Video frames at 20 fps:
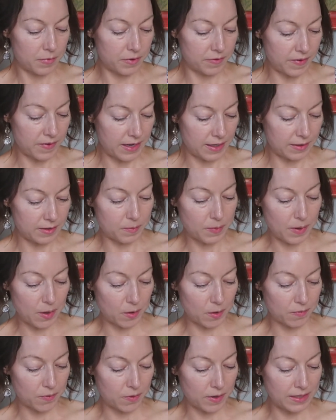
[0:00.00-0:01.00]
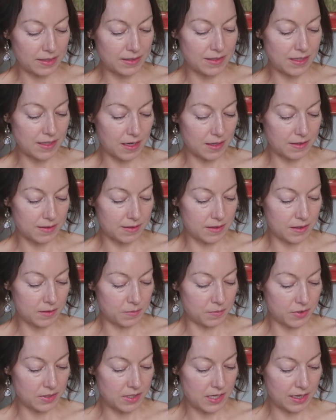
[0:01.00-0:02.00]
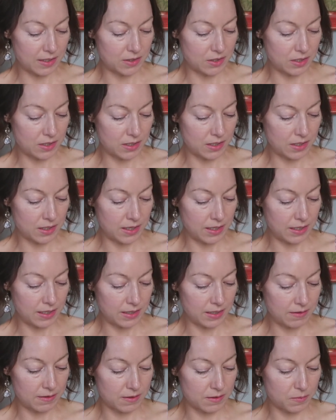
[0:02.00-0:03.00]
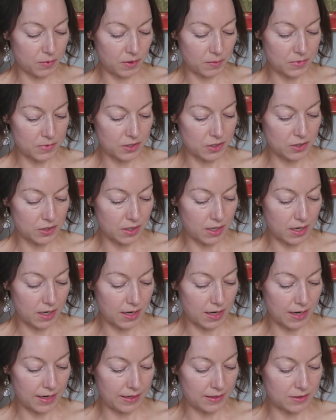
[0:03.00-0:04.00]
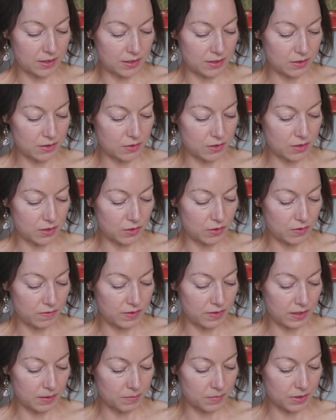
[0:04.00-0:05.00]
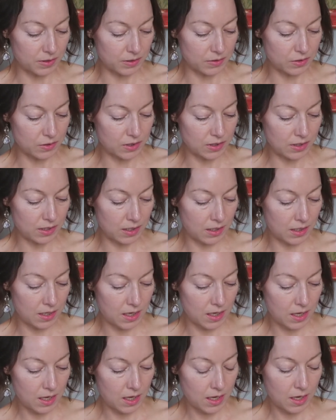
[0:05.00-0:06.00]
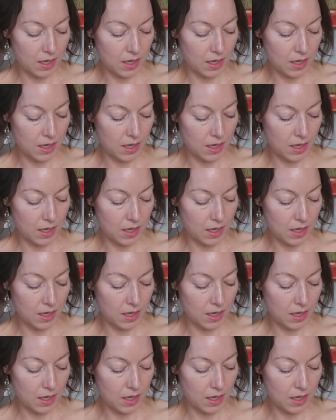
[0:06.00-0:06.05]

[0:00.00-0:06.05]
provides powerful antioxidant protection against premature aging due to UV and pollution,